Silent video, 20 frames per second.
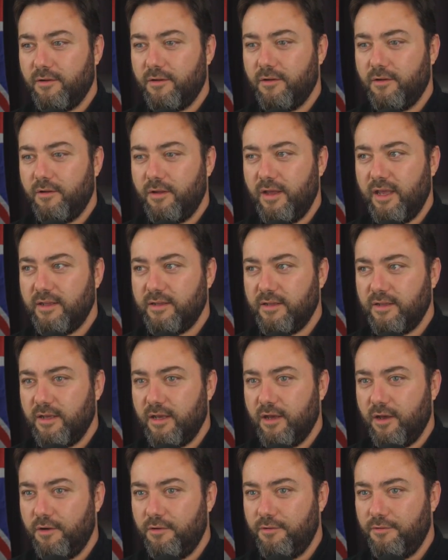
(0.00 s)
it
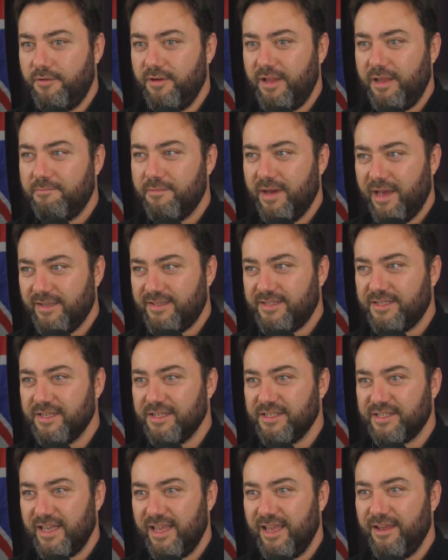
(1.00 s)
only
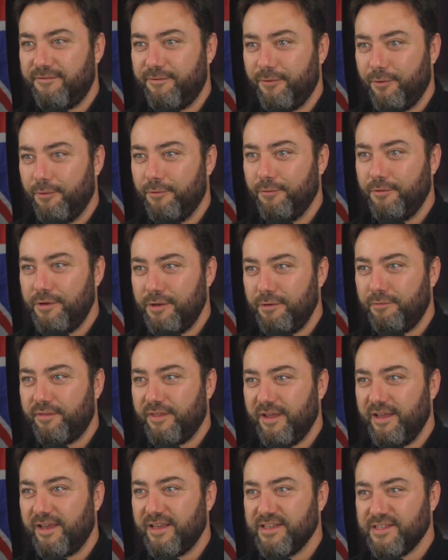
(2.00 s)
matters if all you
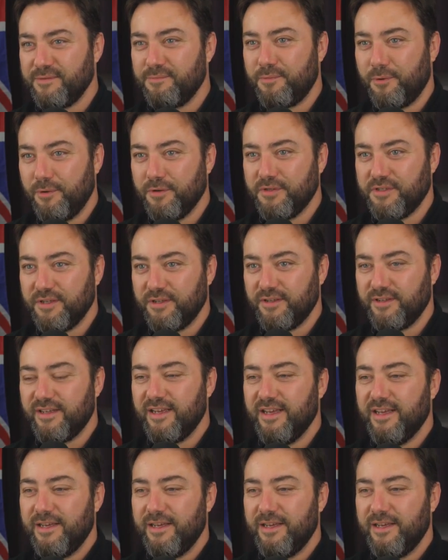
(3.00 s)
think is important